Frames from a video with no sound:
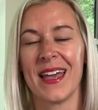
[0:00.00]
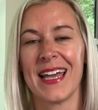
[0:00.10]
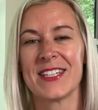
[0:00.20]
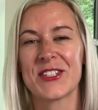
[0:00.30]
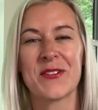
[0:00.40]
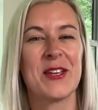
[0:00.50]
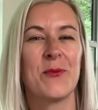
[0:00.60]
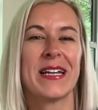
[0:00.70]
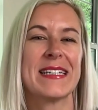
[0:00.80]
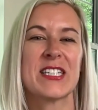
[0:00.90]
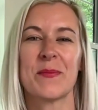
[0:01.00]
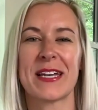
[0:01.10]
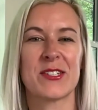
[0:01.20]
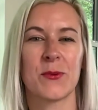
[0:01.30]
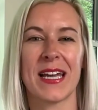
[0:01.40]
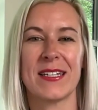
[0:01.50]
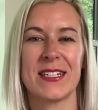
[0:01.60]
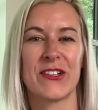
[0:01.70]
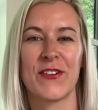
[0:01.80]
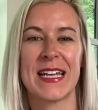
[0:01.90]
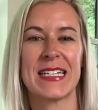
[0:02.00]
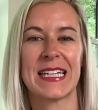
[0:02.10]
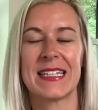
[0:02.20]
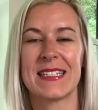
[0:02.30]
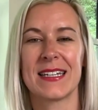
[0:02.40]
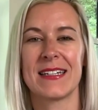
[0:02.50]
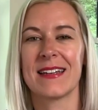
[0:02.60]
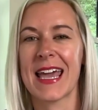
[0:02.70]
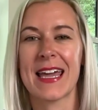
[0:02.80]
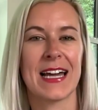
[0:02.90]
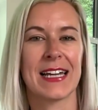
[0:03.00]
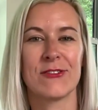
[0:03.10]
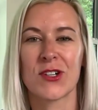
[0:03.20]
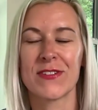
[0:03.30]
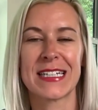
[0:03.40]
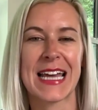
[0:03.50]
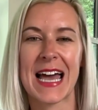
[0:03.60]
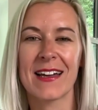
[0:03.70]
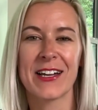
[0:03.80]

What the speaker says: So then what is the best way to defend against an AI-driven attack?